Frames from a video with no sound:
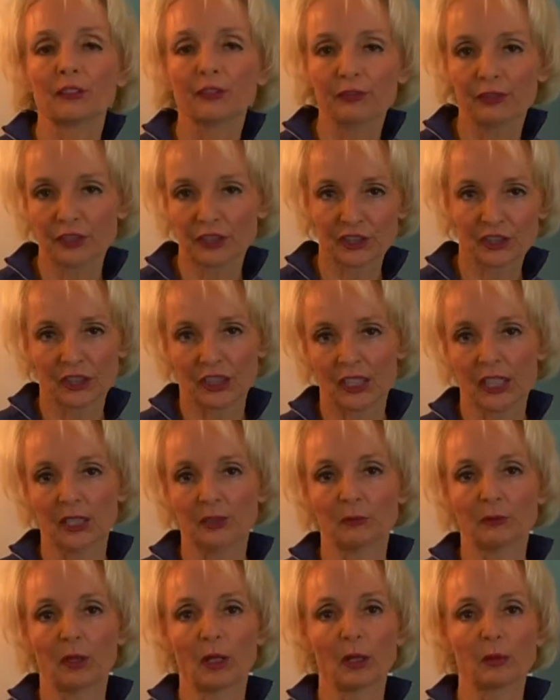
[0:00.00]
efficient
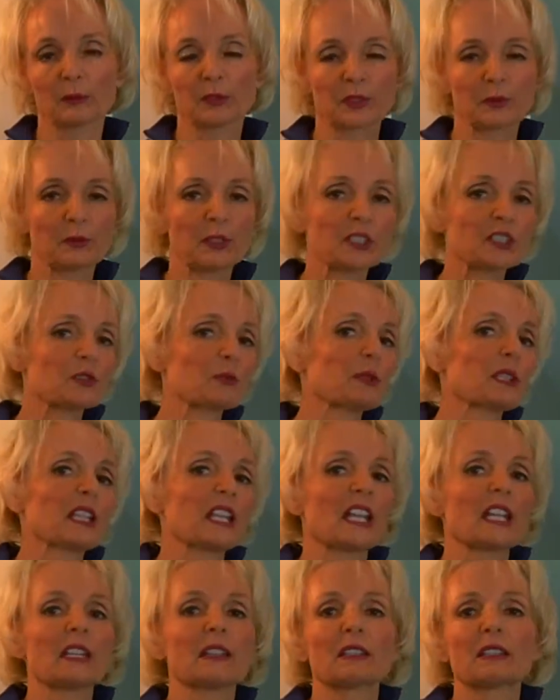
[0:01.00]
light bulbs, which
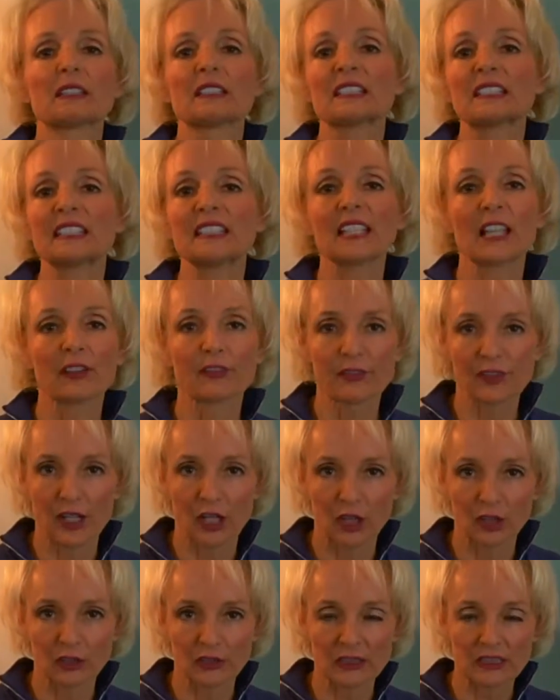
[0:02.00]
became the
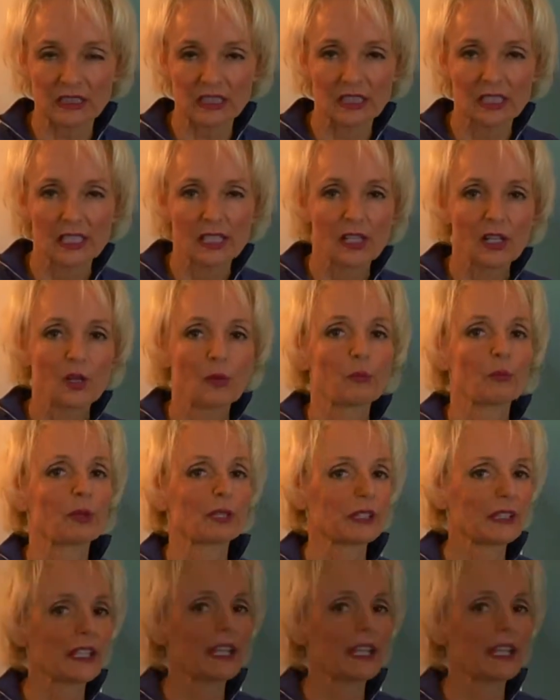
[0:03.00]
CFLs, but